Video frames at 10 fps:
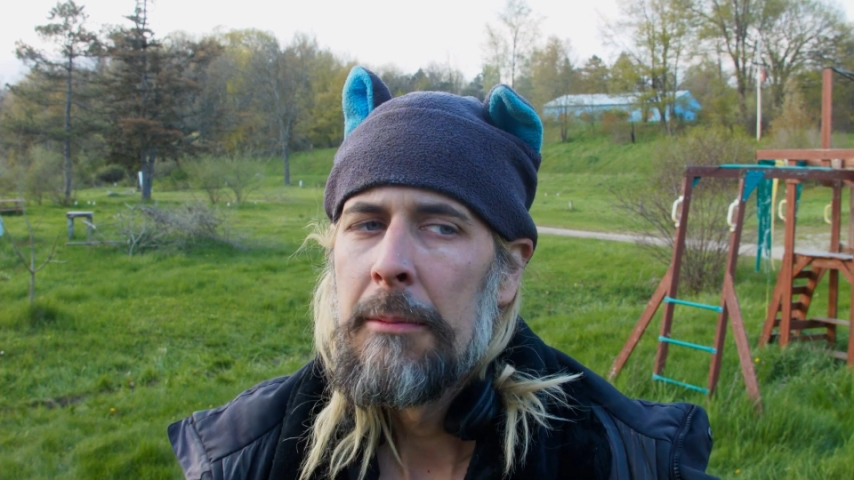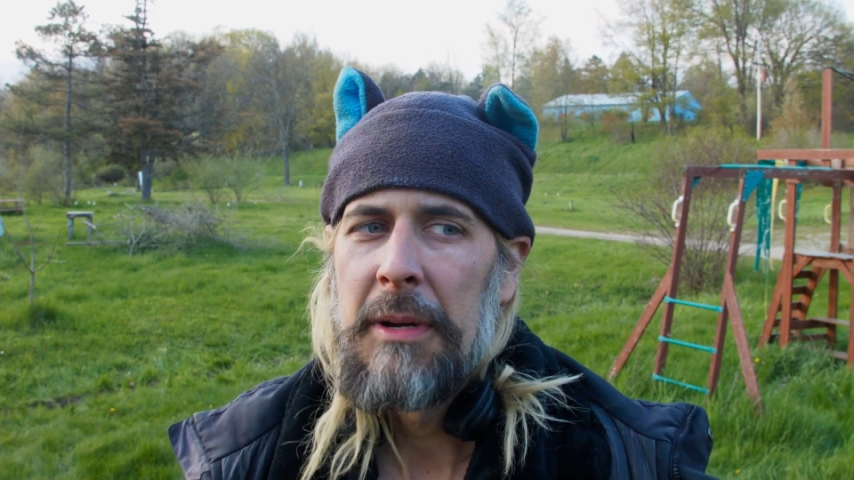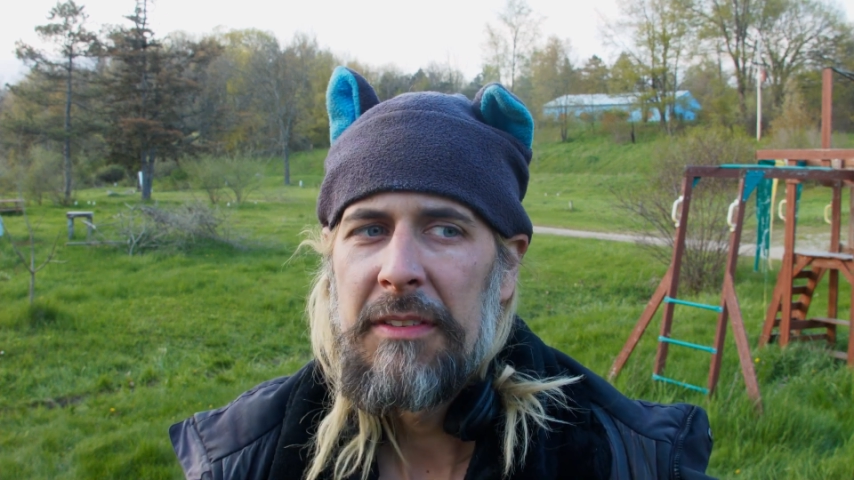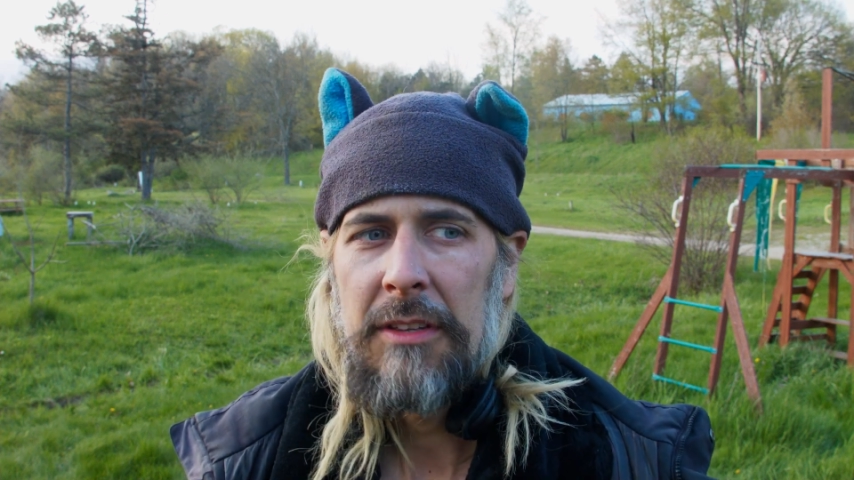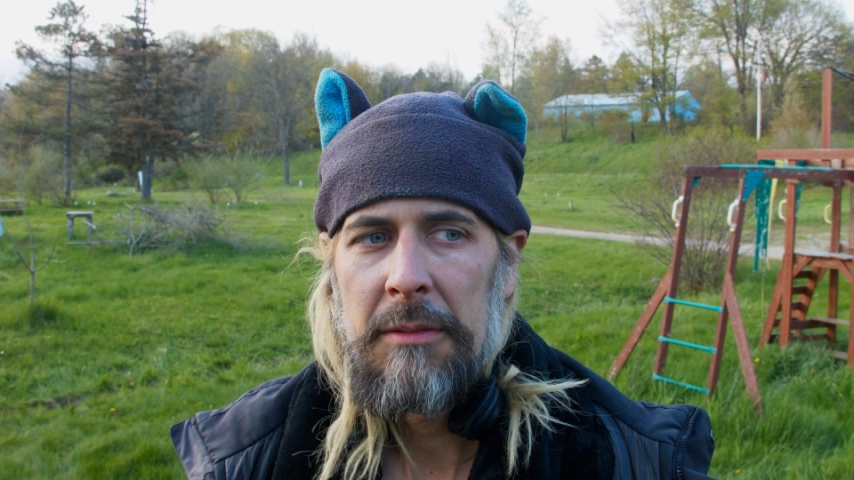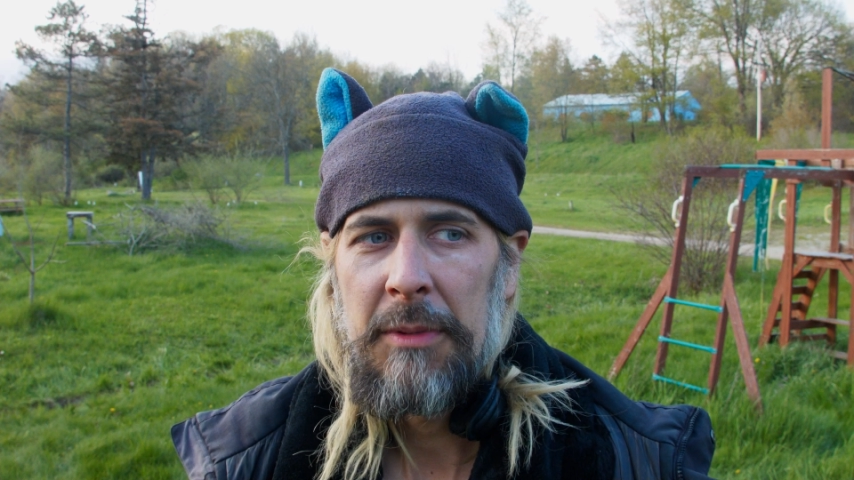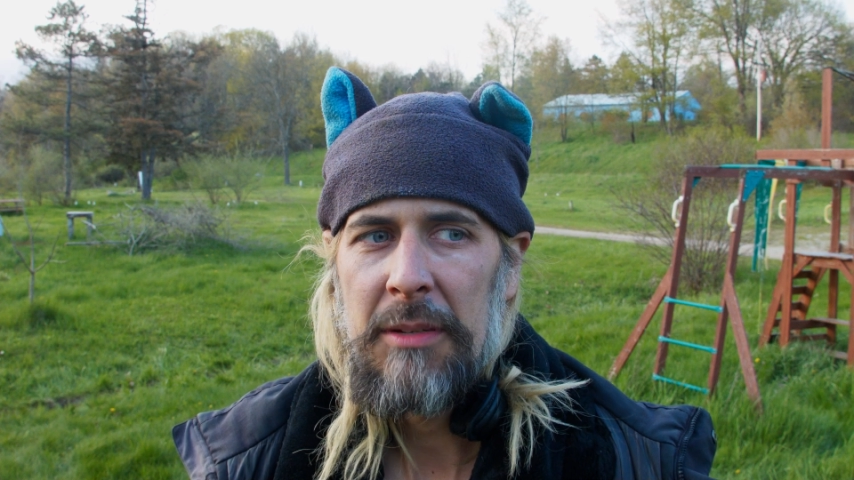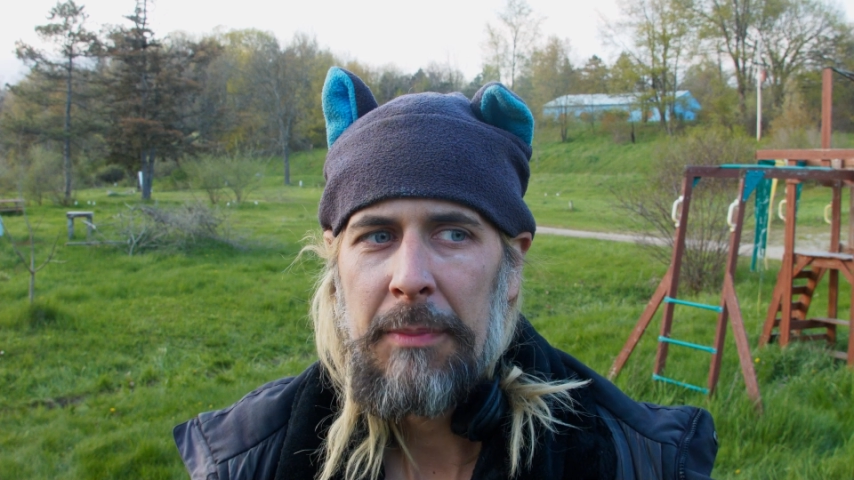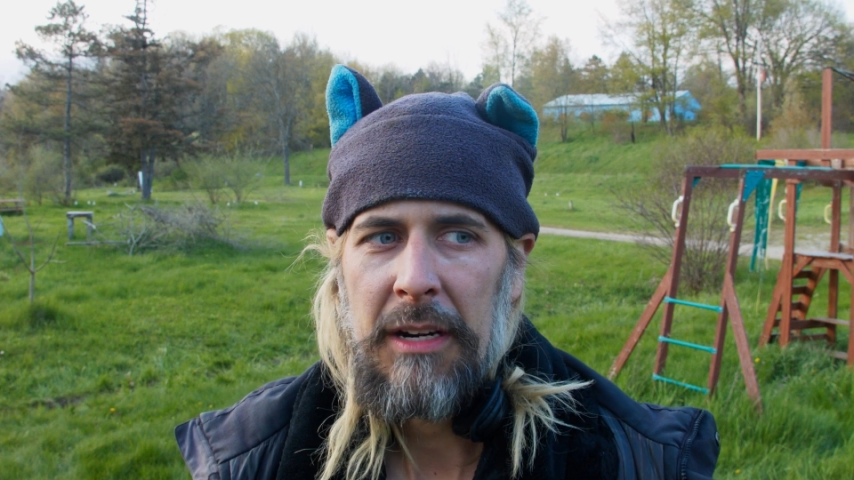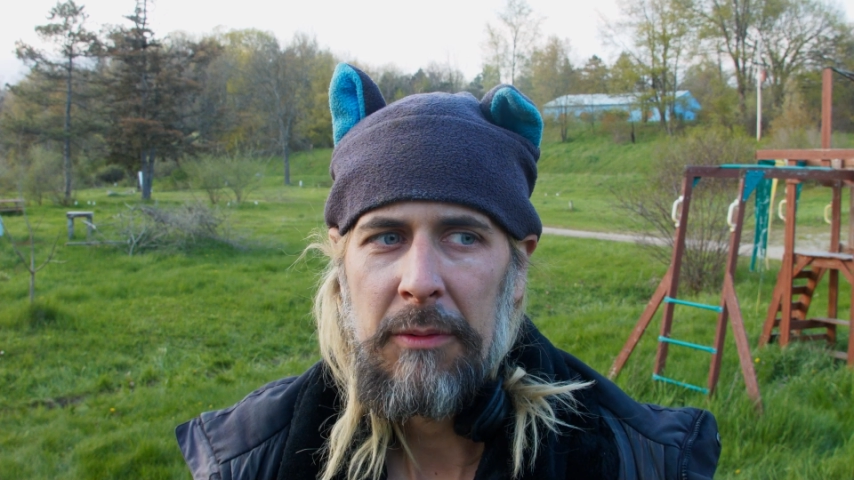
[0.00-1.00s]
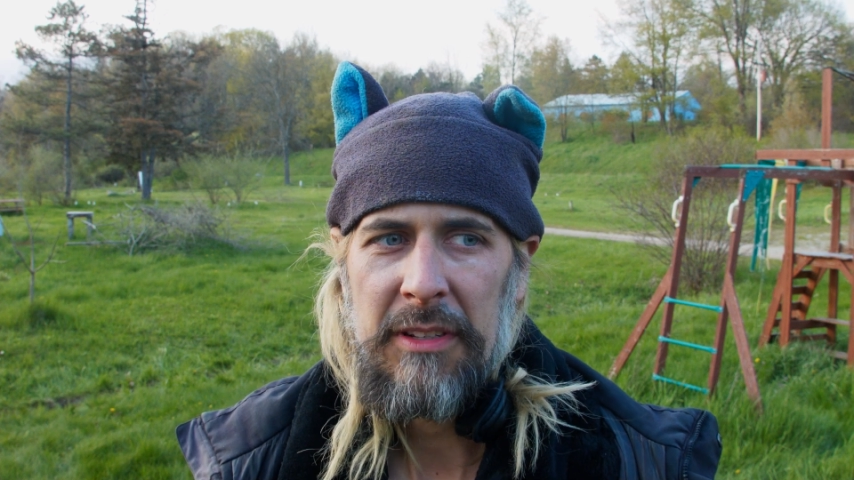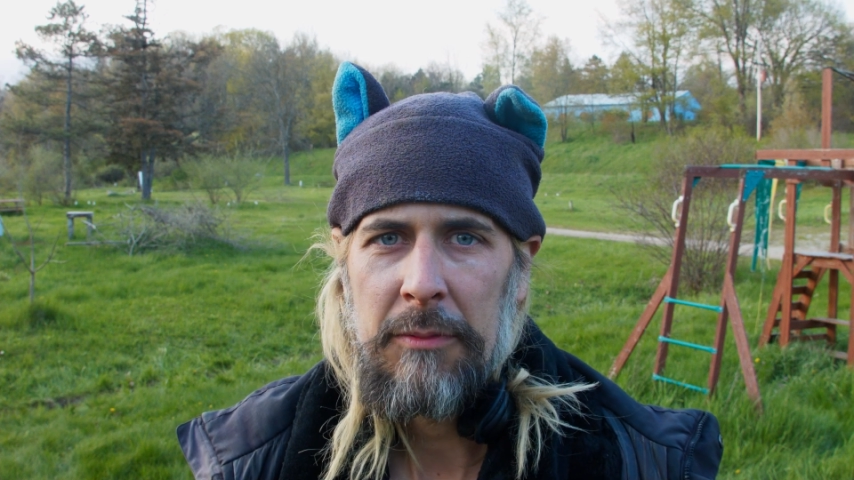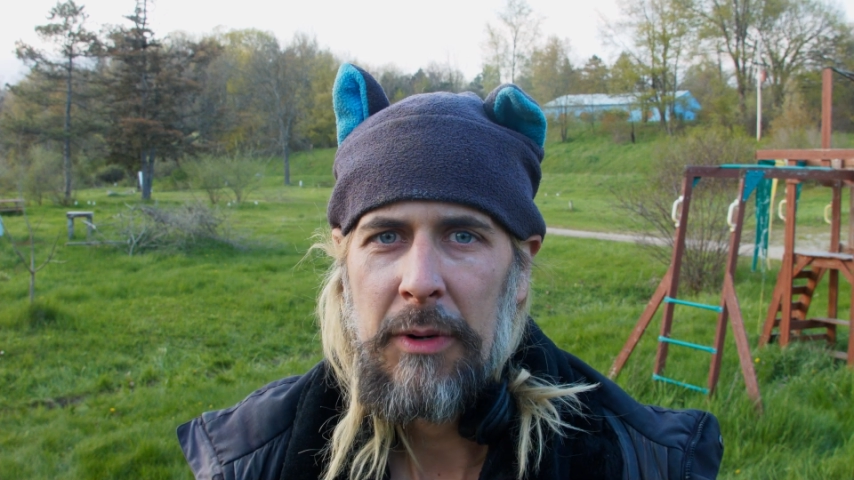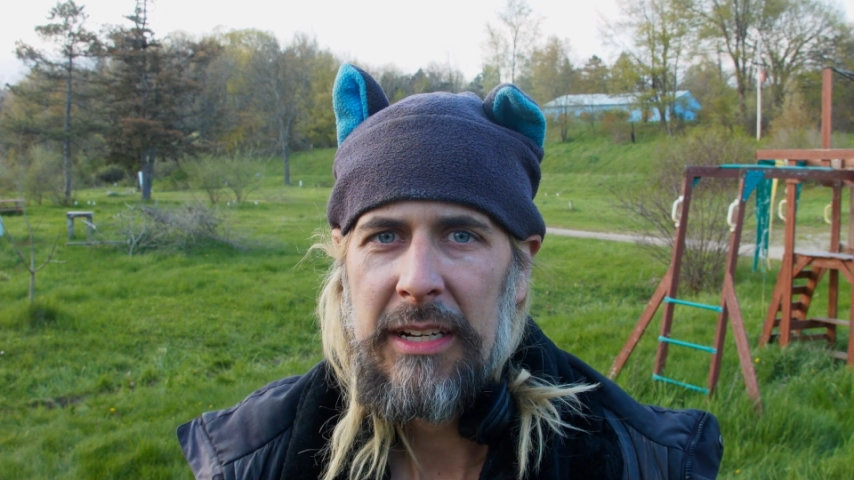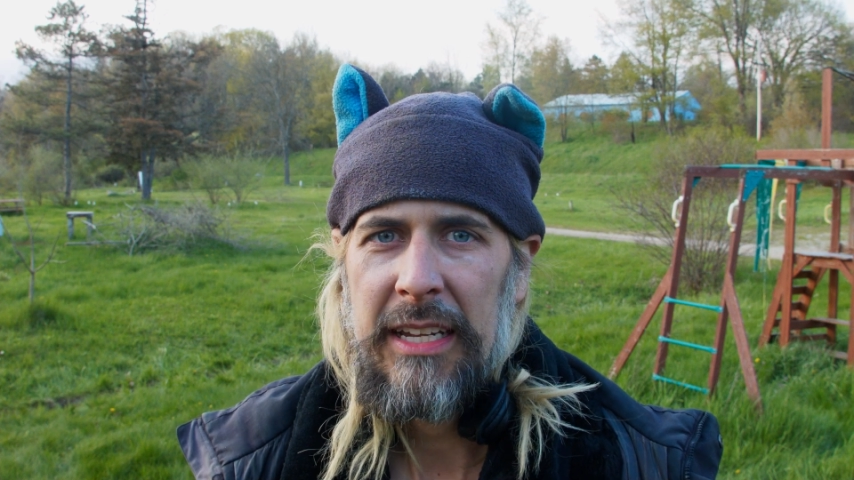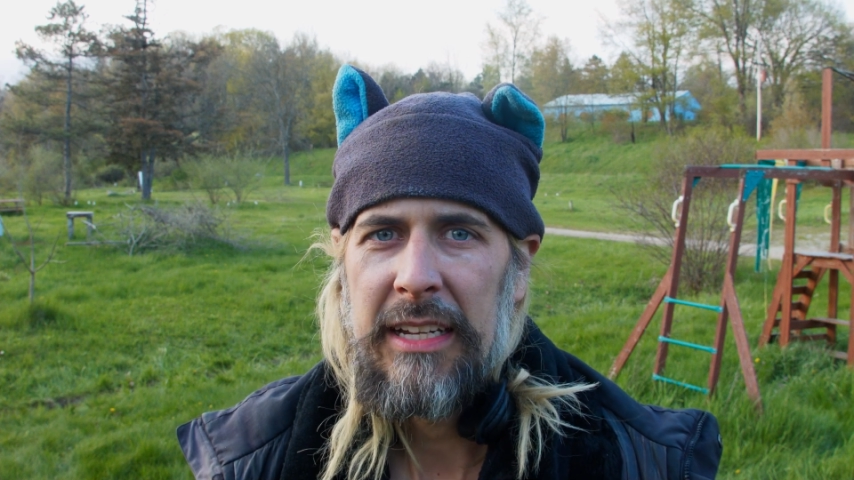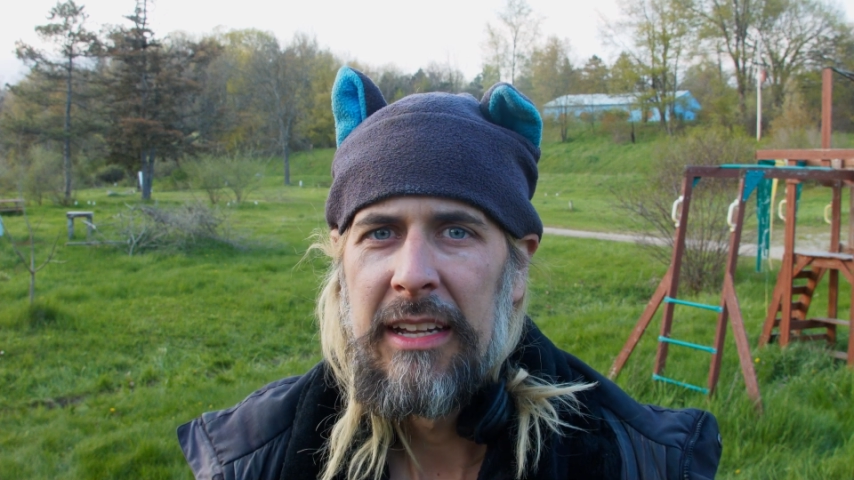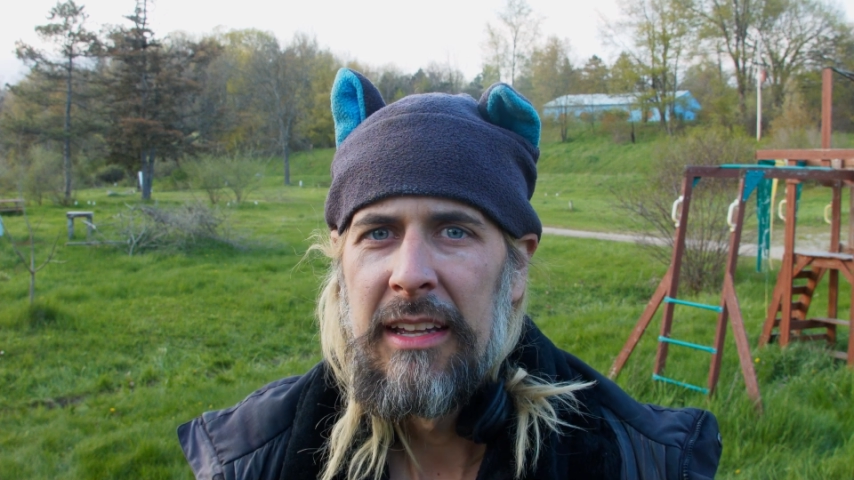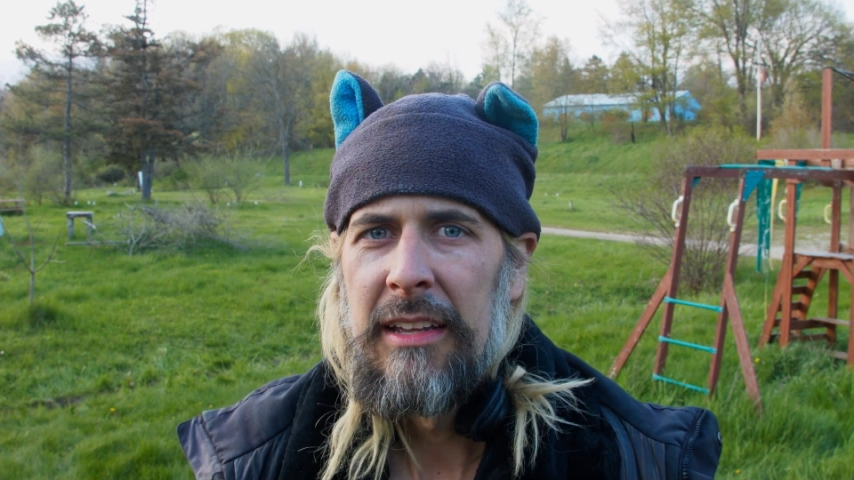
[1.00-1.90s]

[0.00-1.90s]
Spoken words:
but for the most part it wasn't working.